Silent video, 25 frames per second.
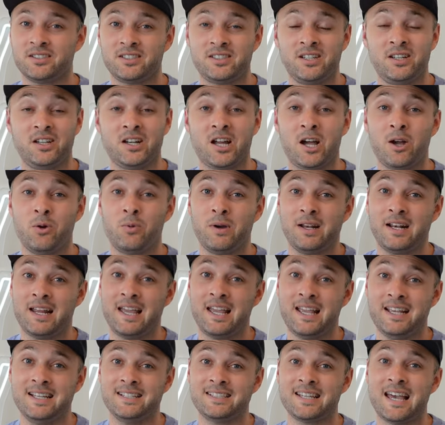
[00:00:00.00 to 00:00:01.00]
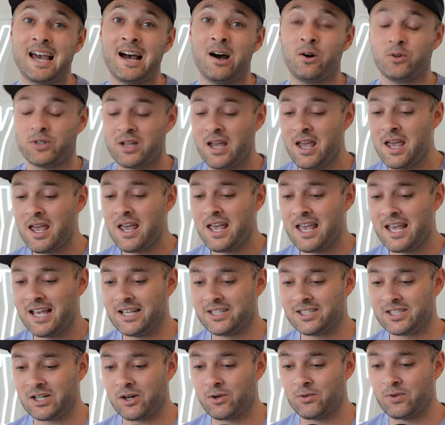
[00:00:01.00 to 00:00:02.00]
So you know when he's out,
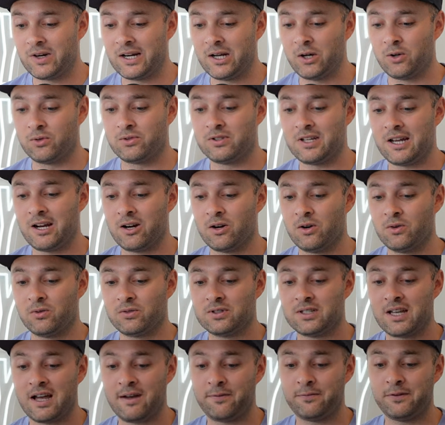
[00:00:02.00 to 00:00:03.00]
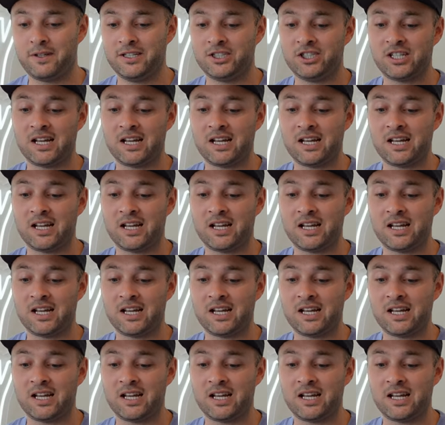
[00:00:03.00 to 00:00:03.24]
it's a real Daryl Tuffey.